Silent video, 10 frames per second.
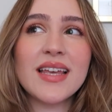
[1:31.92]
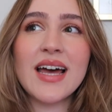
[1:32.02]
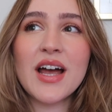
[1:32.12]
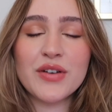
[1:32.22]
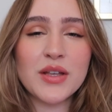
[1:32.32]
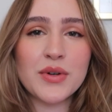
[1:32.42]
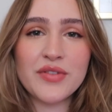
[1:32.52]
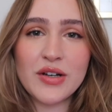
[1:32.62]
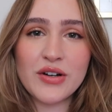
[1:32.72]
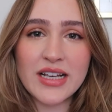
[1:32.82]
that I really want to
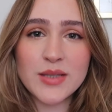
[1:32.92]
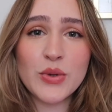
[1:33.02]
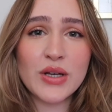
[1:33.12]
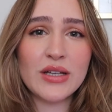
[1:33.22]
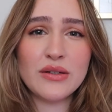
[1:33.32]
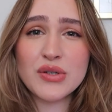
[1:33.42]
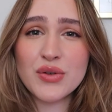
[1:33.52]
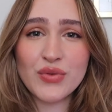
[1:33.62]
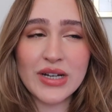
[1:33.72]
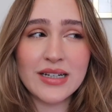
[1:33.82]
read her next book and you
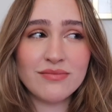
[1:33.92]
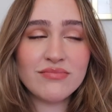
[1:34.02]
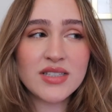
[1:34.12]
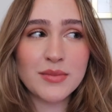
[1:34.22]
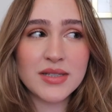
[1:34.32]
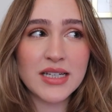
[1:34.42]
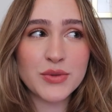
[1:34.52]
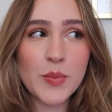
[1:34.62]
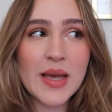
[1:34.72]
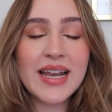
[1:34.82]
should read Some
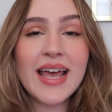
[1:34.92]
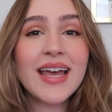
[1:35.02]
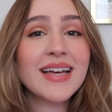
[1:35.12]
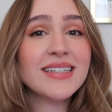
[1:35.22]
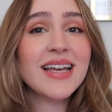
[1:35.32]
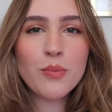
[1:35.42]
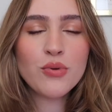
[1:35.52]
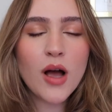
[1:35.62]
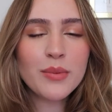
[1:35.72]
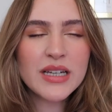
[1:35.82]
Mistakes Were Made and I'll
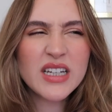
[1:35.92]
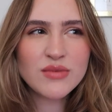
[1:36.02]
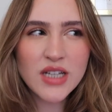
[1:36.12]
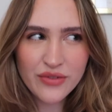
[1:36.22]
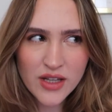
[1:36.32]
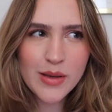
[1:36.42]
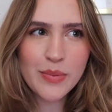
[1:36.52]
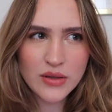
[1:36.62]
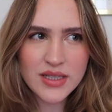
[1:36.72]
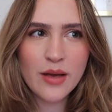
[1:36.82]
probably definitely
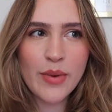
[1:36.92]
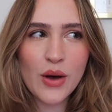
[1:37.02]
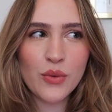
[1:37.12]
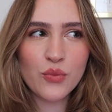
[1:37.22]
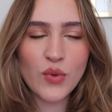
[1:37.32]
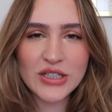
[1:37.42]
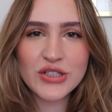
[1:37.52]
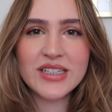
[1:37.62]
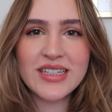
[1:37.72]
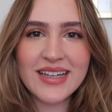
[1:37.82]
be posting about when
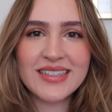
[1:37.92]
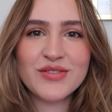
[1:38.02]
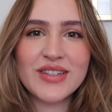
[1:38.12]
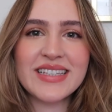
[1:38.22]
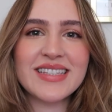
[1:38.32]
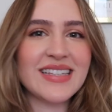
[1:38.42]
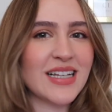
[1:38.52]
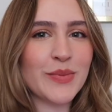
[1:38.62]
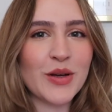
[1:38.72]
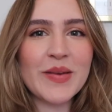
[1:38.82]
she does release this
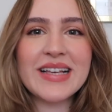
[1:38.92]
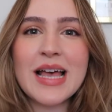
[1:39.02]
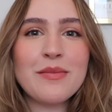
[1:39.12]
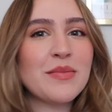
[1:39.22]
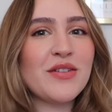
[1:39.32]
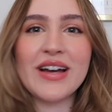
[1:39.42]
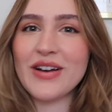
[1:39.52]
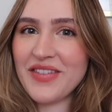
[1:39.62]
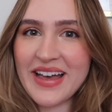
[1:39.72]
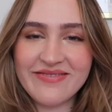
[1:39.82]
next book because I'm going to be right
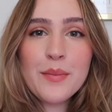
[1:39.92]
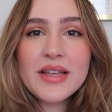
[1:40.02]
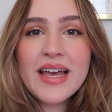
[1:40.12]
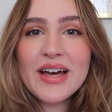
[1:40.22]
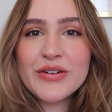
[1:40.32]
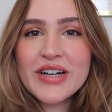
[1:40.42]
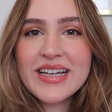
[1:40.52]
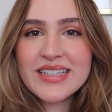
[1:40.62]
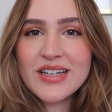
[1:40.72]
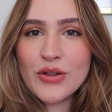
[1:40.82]
on that. Emily Henry
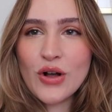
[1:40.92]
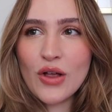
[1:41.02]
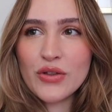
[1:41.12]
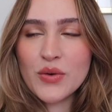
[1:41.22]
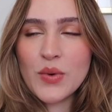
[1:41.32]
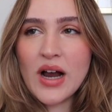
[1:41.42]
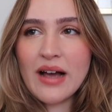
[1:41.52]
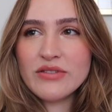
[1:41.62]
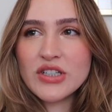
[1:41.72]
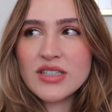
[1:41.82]
is another author where
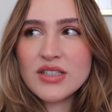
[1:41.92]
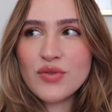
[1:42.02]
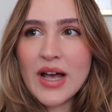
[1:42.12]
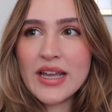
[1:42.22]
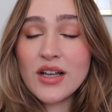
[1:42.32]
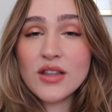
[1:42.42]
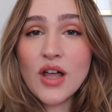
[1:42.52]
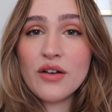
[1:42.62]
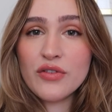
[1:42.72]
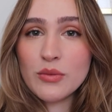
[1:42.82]
I've just read a
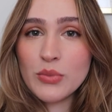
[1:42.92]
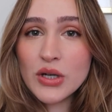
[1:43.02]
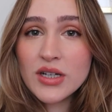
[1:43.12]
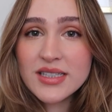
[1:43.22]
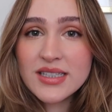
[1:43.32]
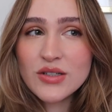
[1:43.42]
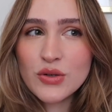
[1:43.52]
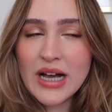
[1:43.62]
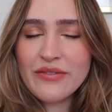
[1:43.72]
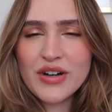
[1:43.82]
lot of her books
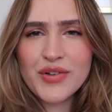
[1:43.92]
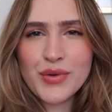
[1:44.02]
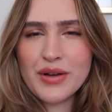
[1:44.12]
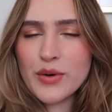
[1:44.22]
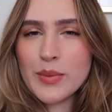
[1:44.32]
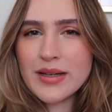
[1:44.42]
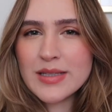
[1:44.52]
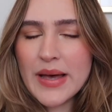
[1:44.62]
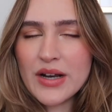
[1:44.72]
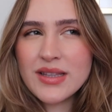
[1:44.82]
or I've read three of her
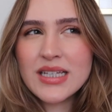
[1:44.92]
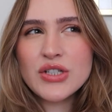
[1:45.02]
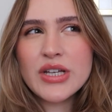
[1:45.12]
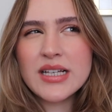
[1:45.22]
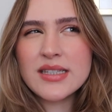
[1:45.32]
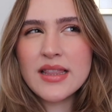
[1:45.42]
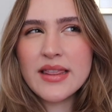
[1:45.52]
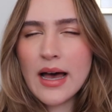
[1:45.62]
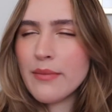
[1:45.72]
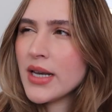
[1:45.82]
books but I don't think she has
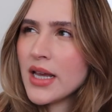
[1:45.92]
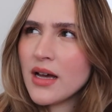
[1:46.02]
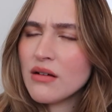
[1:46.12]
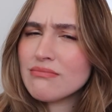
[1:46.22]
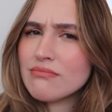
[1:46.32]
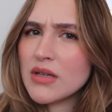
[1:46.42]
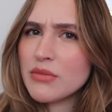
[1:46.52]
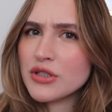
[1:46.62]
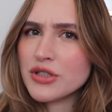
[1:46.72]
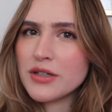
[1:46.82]
that many out. I'm
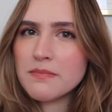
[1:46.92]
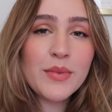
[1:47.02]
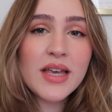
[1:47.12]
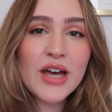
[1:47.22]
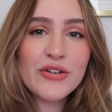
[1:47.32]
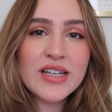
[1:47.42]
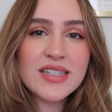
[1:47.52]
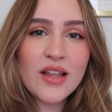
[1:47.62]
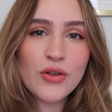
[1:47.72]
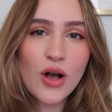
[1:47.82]
not sure. Emily Henry
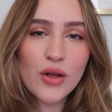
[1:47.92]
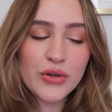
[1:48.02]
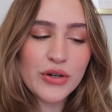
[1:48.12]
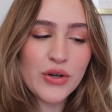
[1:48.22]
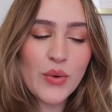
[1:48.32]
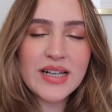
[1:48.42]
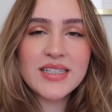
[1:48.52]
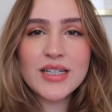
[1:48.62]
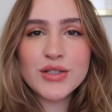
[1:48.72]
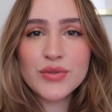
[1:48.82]
is another author who I
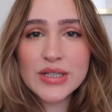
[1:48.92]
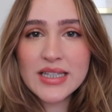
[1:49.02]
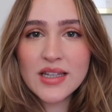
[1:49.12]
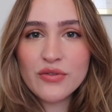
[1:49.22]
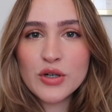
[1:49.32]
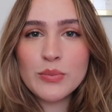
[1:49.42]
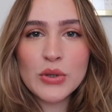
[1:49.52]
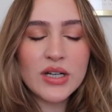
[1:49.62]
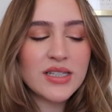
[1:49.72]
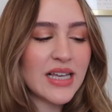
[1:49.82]
tend to really love her
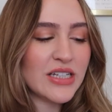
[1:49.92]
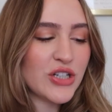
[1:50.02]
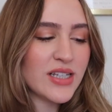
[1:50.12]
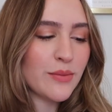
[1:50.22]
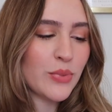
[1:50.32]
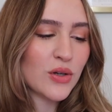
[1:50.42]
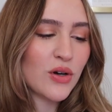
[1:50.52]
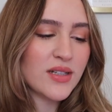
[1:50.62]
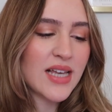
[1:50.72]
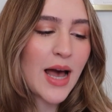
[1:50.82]
books and she has a book
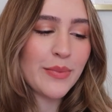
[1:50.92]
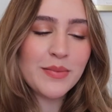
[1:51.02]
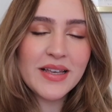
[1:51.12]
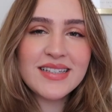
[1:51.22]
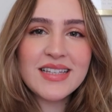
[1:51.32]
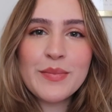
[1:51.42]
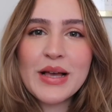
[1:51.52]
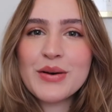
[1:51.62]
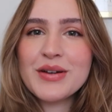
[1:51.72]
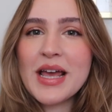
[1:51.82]
called Happy Place
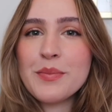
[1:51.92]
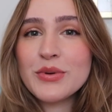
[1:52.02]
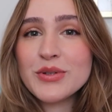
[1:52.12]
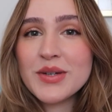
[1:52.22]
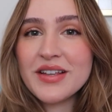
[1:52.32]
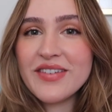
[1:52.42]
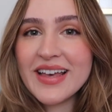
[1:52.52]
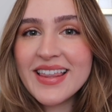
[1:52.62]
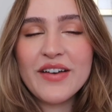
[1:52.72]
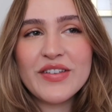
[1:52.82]
coming out on April
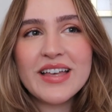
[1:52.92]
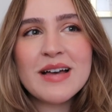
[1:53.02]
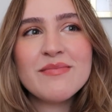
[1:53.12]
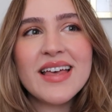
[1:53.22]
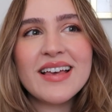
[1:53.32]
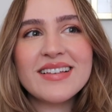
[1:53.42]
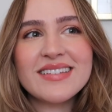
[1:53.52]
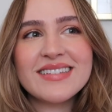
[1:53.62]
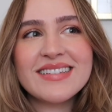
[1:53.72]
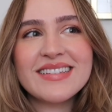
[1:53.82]
25th. I feel like I'm like